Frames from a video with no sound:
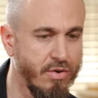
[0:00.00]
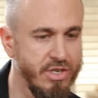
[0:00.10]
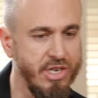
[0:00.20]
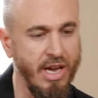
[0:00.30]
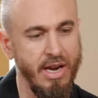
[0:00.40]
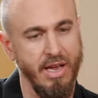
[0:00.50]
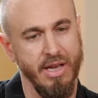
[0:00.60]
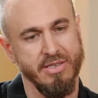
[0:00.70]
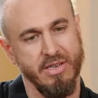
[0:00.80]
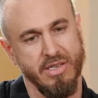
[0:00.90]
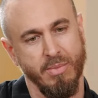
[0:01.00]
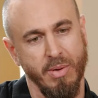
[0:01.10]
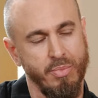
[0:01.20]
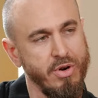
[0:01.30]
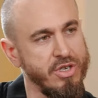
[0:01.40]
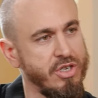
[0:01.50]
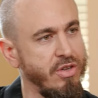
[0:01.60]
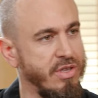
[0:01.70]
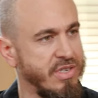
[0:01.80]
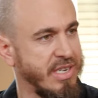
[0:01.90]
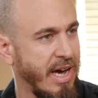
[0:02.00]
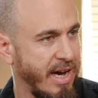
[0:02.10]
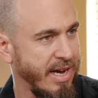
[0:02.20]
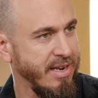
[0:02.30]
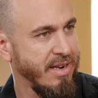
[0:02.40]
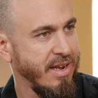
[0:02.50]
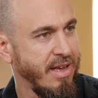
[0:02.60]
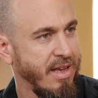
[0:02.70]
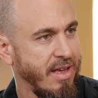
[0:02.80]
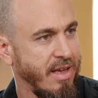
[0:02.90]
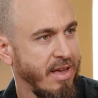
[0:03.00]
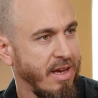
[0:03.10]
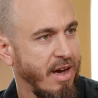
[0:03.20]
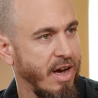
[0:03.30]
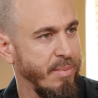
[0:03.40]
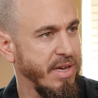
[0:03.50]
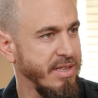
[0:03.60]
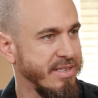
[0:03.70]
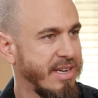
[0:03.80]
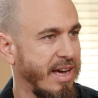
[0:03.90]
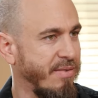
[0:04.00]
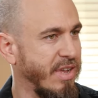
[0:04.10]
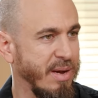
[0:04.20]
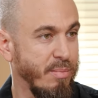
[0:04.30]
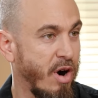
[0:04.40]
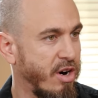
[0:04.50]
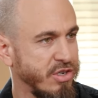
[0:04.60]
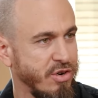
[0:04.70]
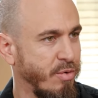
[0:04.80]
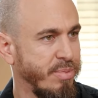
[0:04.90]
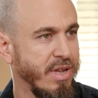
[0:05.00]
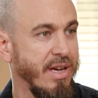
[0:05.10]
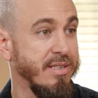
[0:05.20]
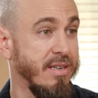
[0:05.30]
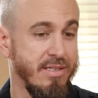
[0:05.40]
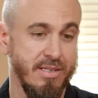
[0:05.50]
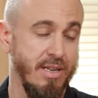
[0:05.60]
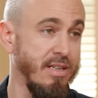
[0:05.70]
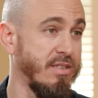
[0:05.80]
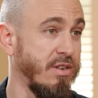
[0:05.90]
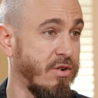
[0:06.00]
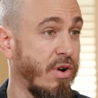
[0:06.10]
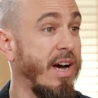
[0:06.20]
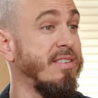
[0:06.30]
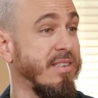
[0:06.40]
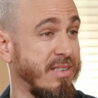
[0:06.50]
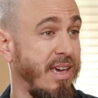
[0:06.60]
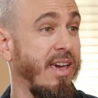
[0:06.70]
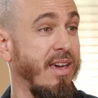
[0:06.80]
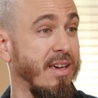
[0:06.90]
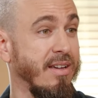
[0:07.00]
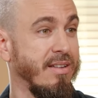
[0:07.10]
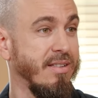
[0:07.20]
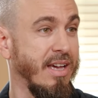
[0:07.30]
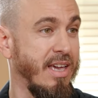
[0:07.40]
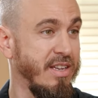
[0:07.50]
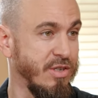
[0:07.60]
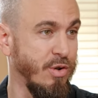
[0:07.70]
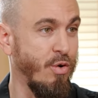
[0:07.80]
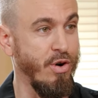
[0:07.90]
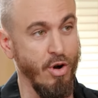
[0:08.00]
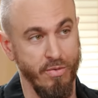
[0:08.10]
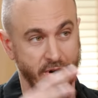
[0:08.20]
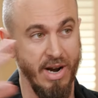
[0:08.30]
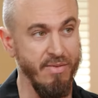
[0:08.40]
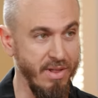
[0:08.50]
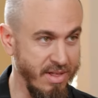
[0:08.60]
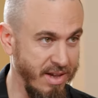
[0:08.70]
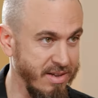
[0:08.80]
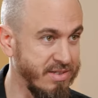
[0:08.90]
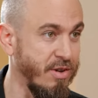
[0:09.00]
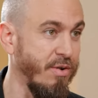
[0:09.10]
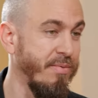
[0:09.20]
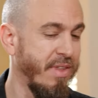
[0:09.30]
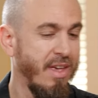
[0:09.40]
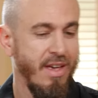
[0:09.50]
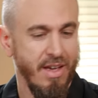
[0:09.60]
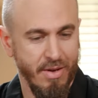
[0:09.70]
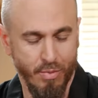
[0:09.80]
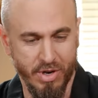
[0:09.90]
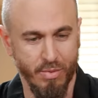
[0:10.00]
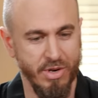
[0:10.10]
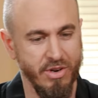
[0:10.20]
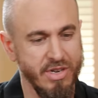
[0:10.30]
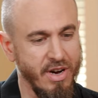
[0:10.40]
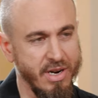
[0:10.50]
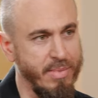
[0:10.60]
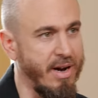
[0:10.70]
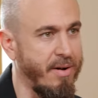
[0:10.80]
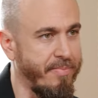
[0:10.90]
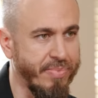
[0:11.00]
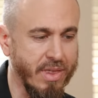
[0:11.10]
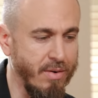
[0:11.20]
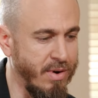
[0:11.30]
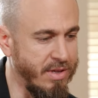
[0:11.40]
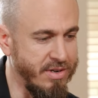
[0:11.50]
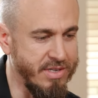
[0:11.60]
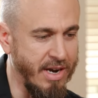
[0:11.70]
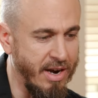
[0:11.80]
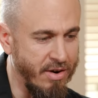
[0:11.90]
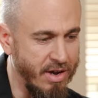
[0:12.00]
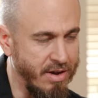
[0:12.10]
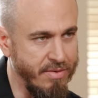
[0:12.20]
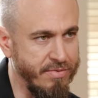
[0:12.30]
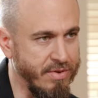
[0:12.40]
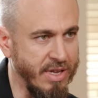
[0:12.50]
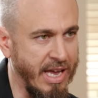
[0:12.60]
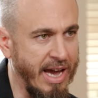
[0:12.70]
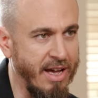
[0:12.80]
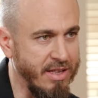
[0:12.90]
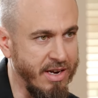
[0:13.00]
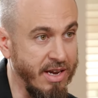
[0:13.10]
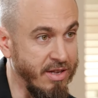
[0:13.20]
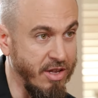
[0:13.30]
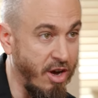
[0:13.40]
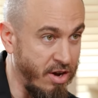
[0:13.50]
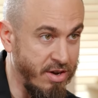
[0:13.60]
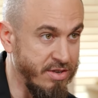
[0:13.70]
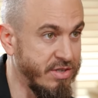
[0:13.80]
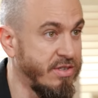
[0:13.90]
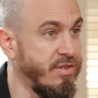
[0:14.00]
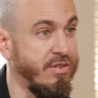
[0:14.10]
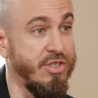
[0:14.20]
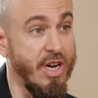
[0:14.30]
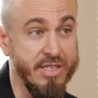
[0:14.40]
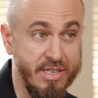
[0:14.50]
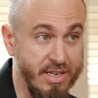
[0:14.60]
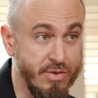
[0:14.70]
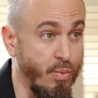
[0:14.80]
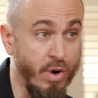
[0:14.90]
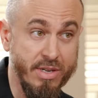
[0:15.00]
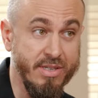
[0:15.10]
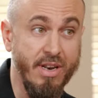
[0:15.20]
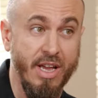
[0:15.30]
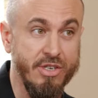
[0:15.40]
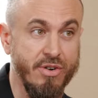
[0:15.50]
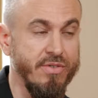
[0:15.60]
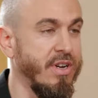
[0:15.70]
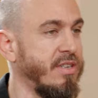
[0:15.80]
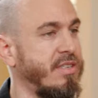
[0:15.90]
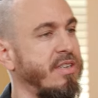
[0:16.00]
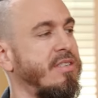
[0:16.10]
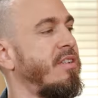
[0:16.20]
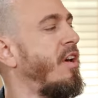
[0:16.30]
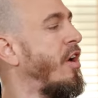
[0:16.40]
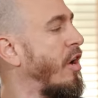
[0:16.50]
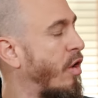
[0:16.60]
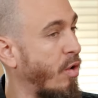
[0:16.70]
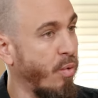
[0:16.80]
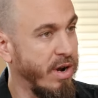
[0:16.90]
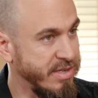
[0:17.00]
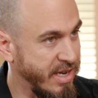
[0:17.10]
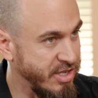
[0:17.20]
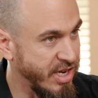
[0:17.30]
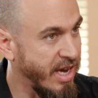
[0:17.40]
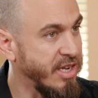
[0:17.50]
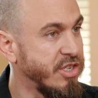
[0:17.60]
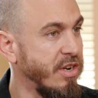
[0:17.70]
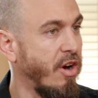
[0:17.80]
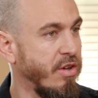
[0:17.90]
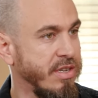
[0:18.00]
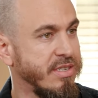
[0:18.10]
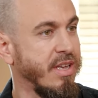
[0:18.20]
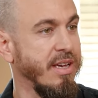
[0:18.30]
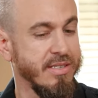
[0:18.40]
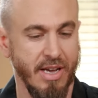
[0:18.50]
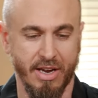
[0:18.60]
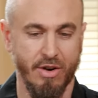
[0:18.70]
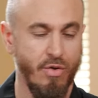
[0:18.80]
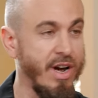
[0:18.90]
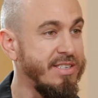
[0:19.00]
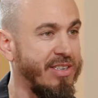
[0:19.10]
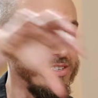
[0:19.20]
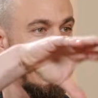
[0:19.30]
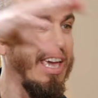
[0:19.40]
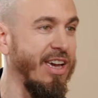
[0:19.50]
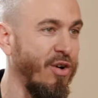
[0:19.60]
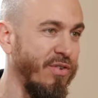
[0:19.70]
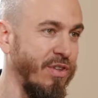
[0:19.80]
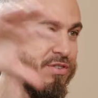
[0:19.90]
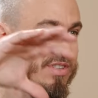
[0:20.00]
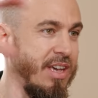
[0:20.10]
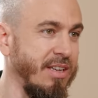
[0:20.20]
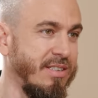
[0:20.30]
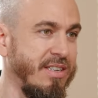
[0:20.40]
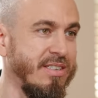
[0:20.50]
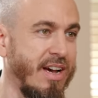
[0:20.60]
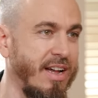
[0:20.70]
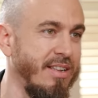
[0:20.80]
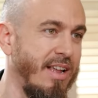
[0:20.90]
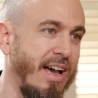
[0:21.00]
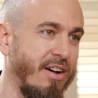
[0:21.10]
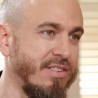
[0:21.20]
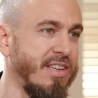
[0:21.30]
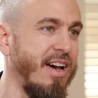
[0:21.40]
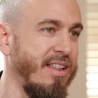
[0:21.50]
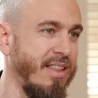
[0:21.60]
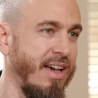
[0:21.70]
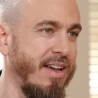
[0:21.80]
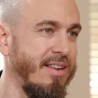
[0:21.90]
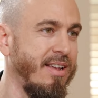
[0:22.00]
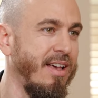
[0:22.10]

Christianity isn't to be pushed to the side um, in this kind of like marginal place. It's, it's Christ is king, like he's Lord over everything. So when, when you're talking about whether it's the area of legality and laws, justice, what is the nature of justice, or what is education, all these things, like Christ is king over those things. He's not outside of that.